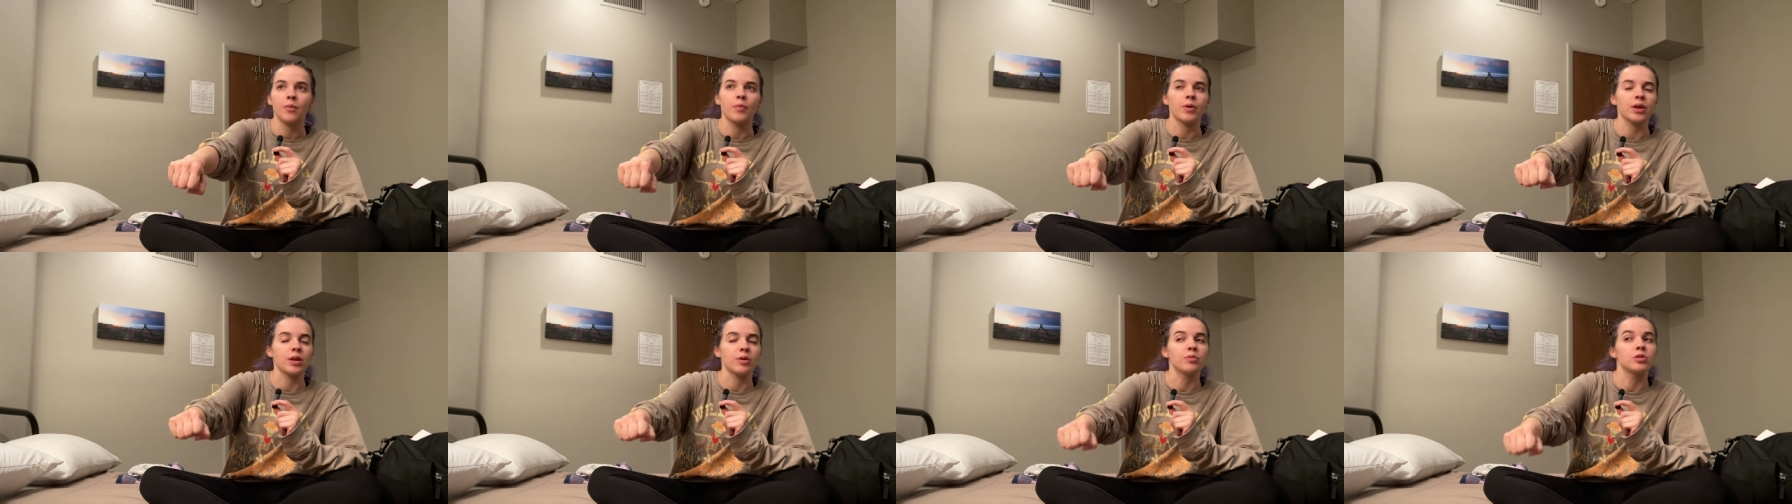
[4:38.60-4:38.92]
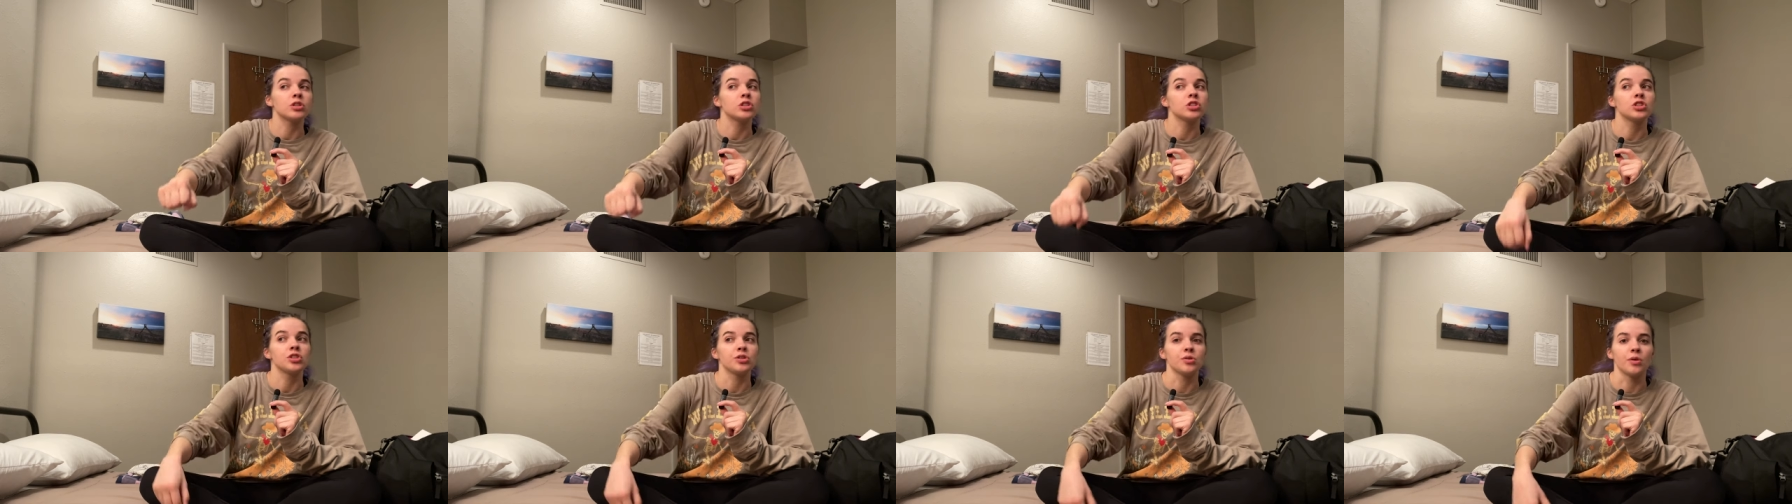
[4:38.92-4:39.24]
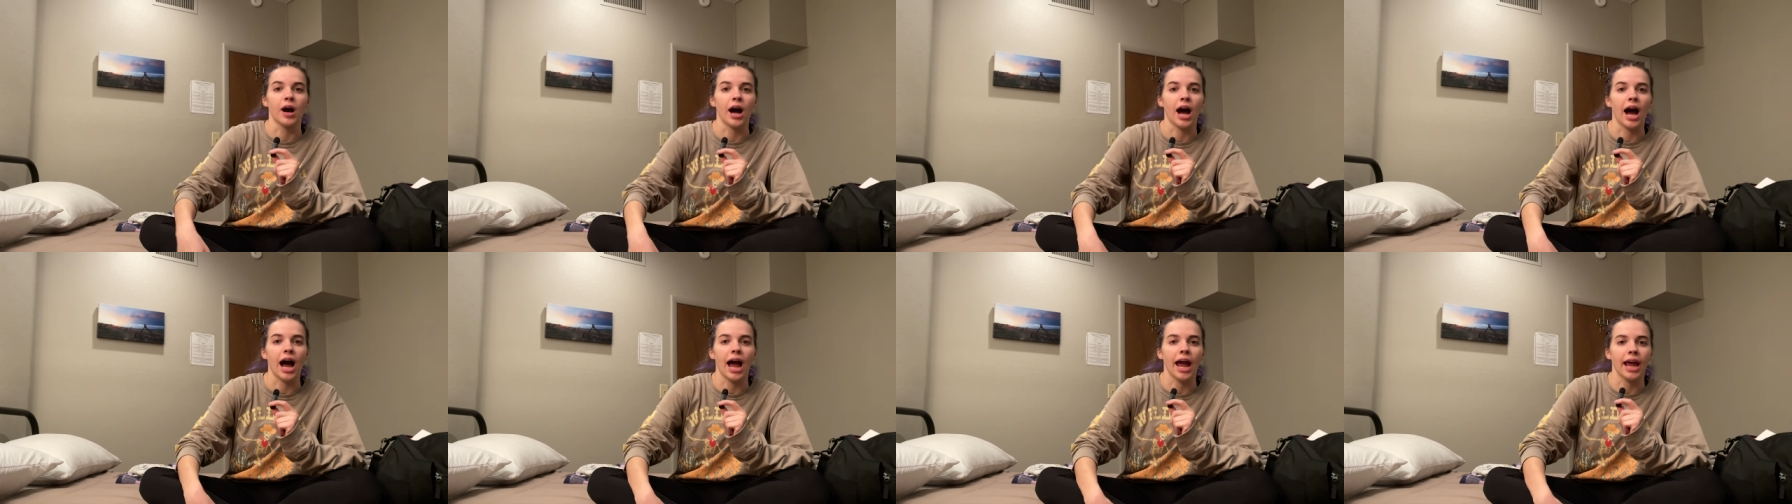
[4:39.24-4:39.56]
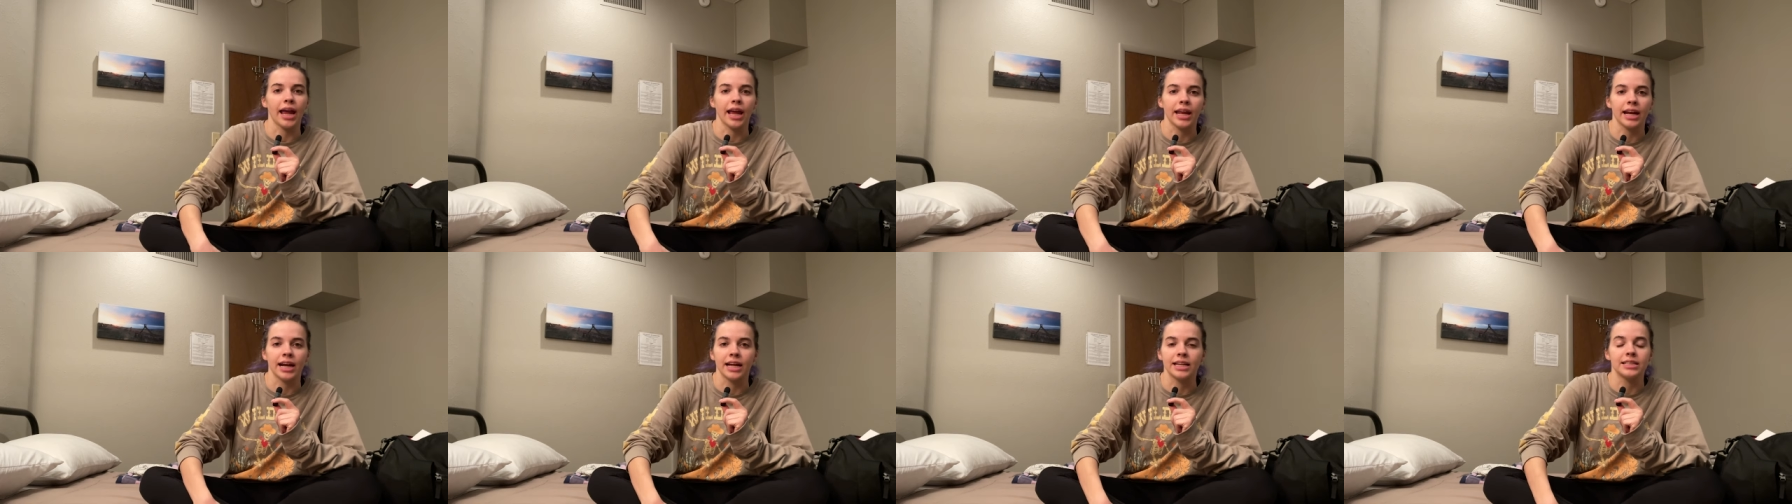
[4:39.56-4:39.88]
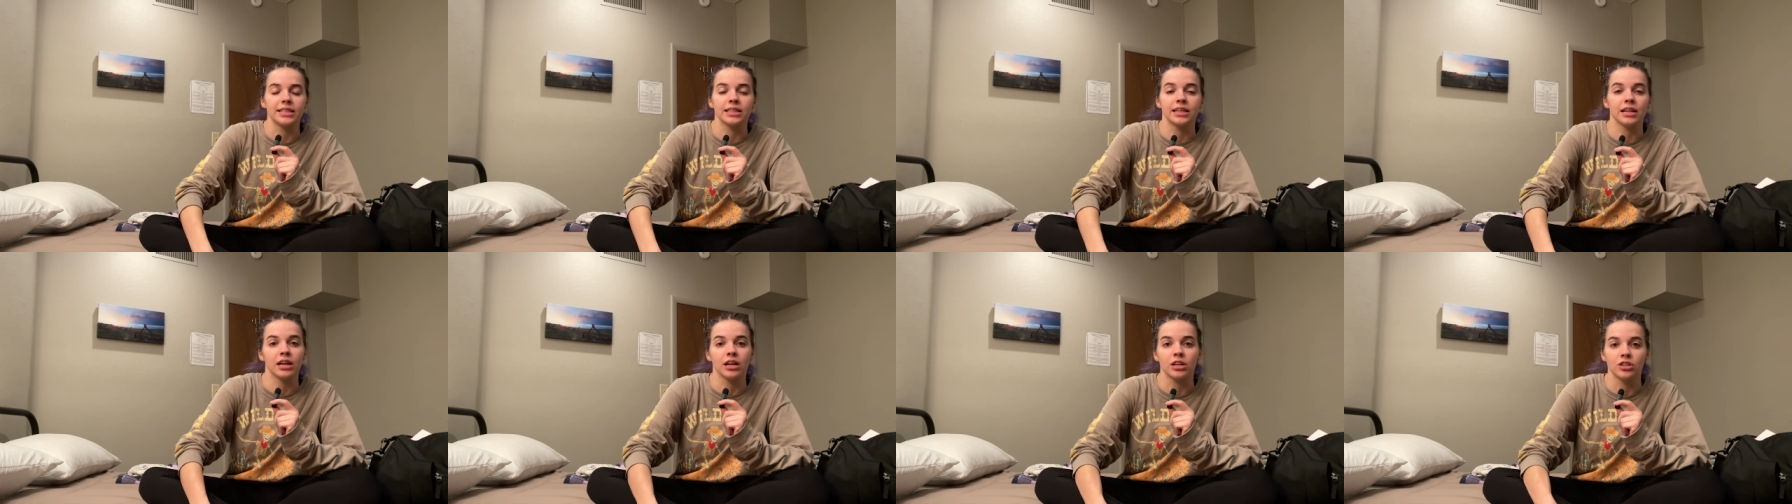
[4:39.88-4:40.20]
but it was too high and I
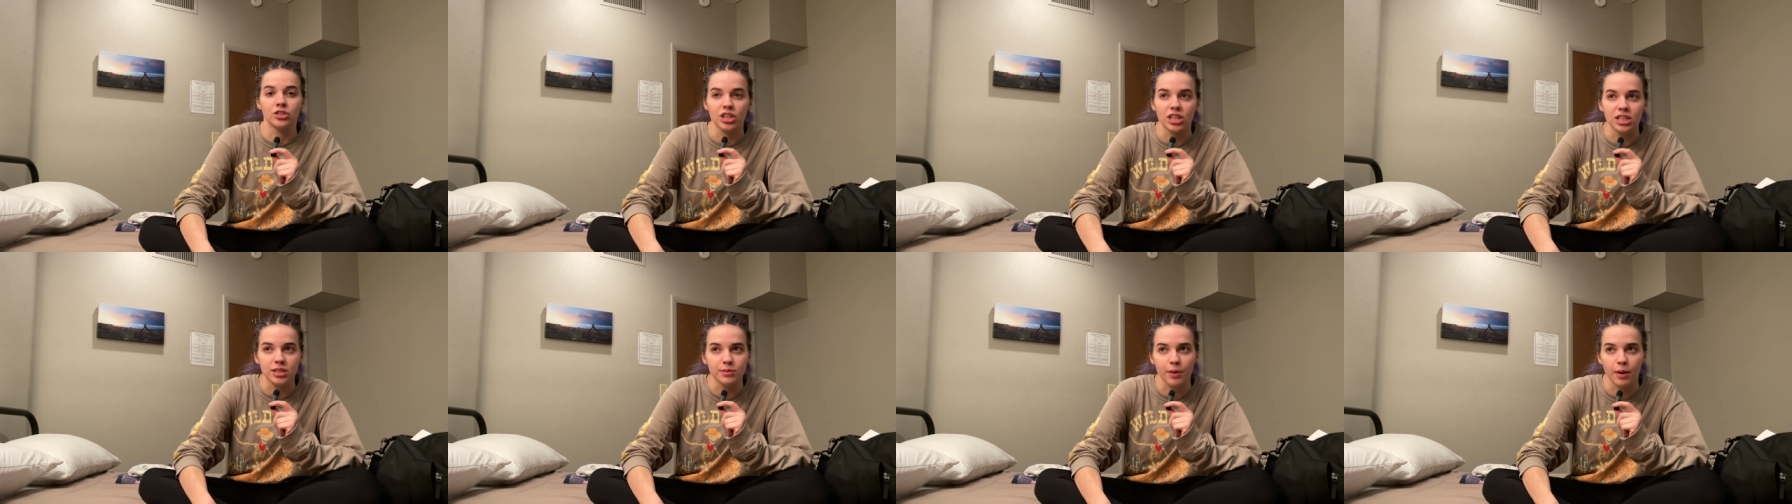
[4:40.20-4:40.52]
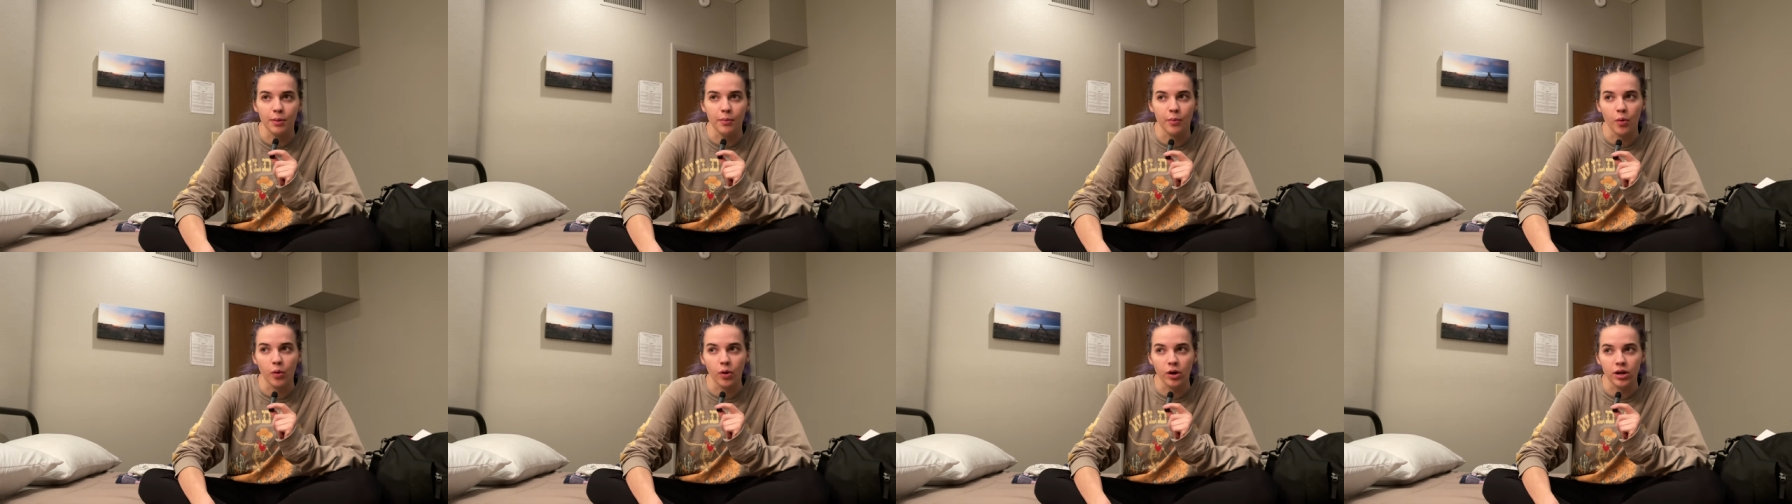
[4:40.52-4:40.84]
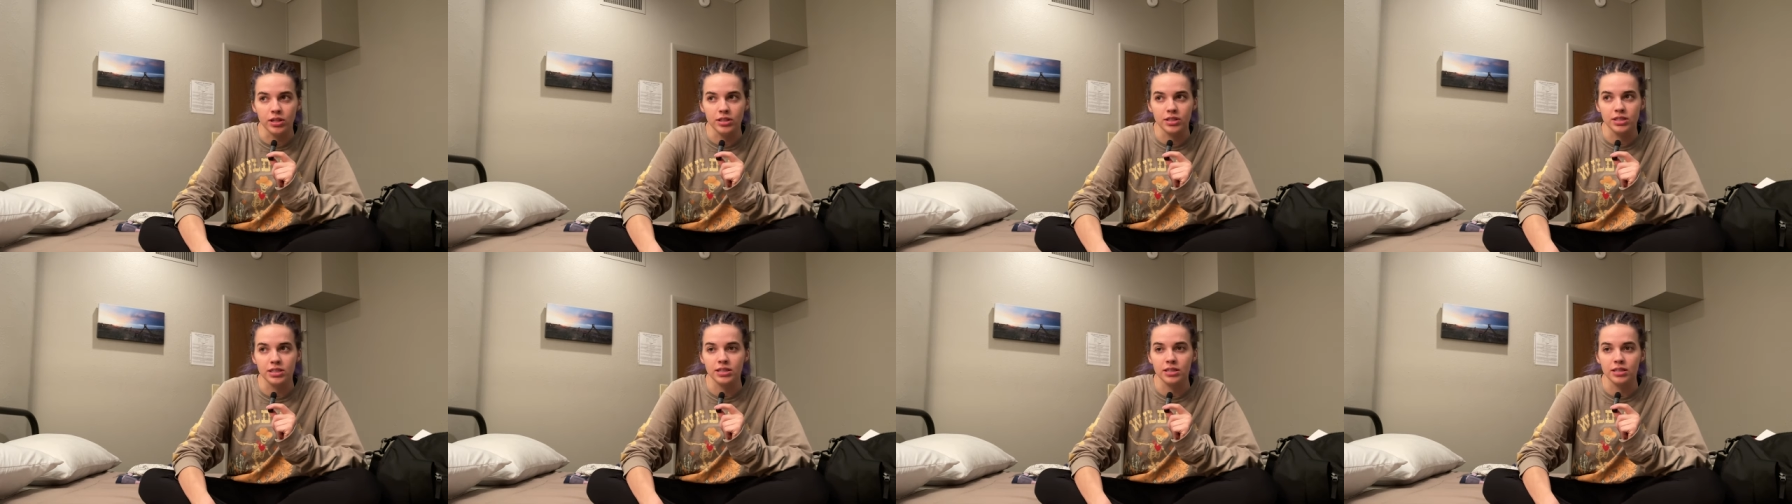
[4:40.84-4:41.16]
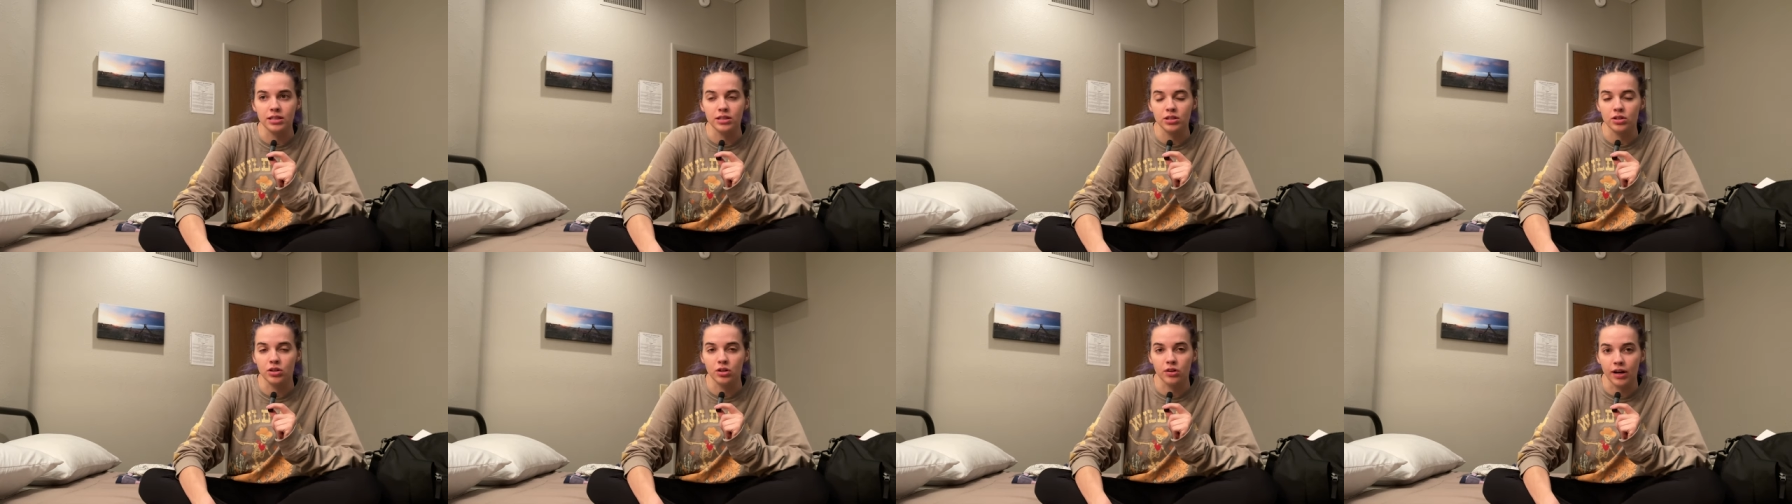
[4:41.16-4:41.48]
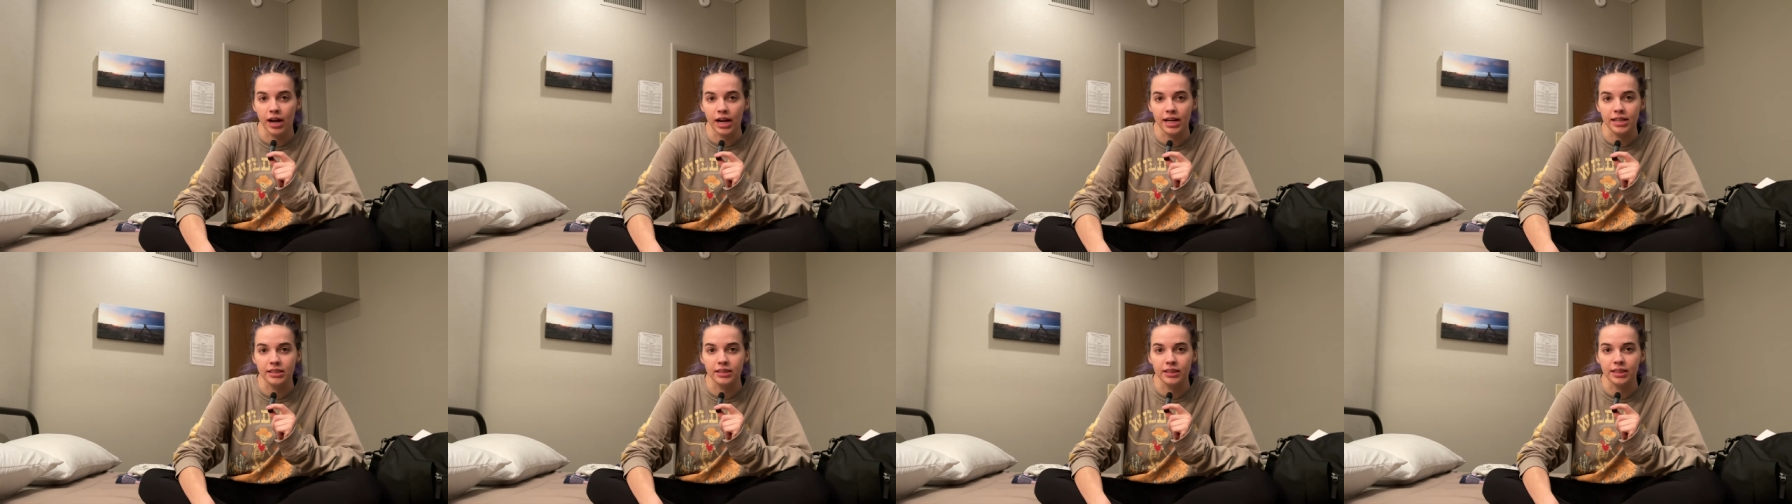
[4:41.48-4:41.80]
didn't adjust my boards
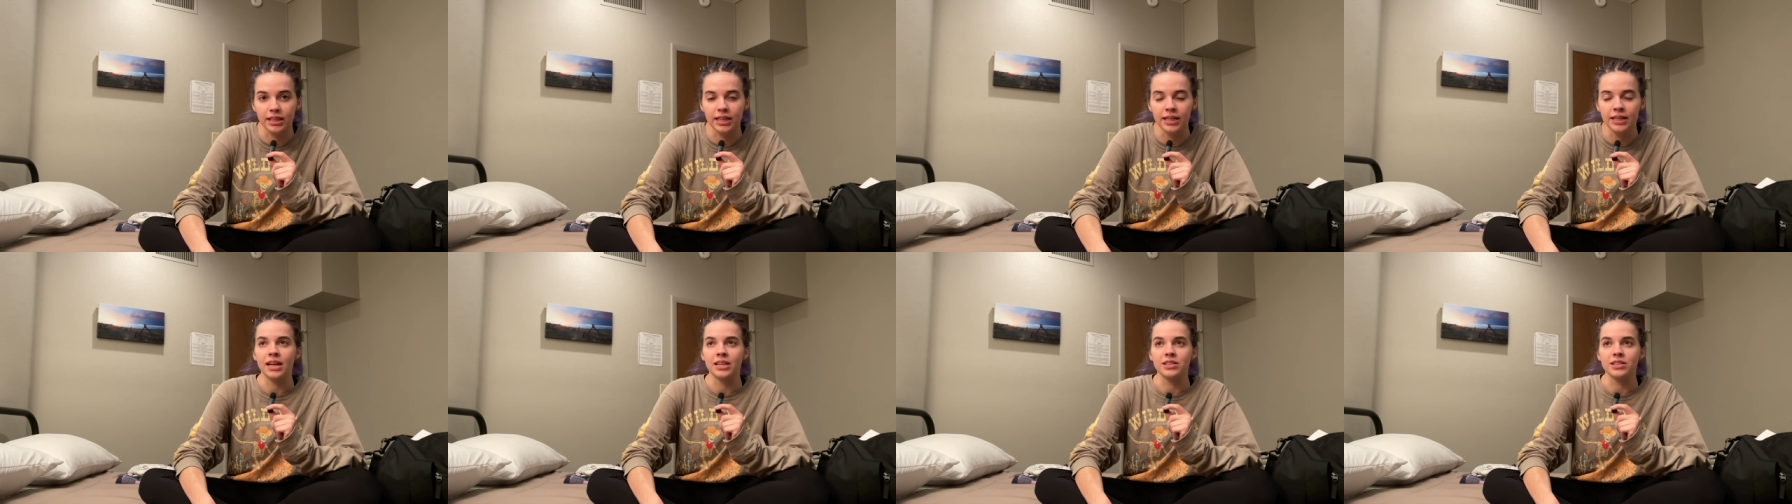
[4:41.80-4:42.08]
correctly.